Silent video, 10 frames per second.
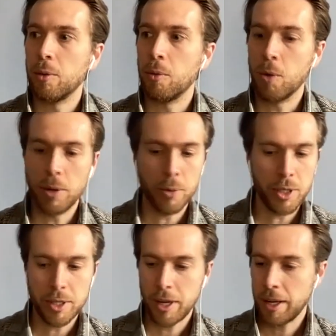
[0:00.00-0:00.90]
when we
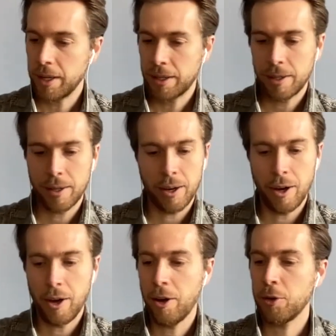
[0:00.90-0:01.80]
take
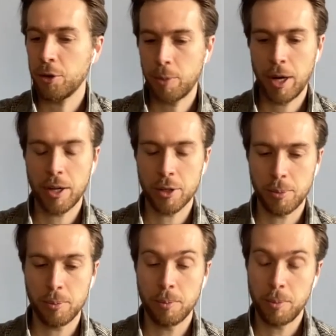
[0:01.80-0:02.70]
100
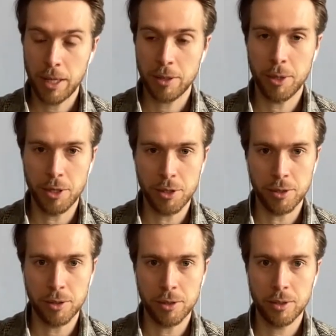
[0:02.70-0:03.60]
POTS
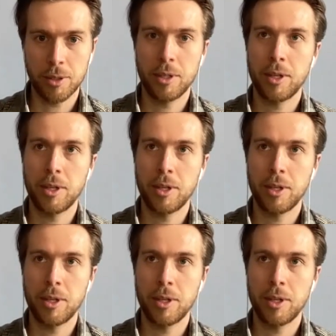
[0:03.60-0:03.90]
patients,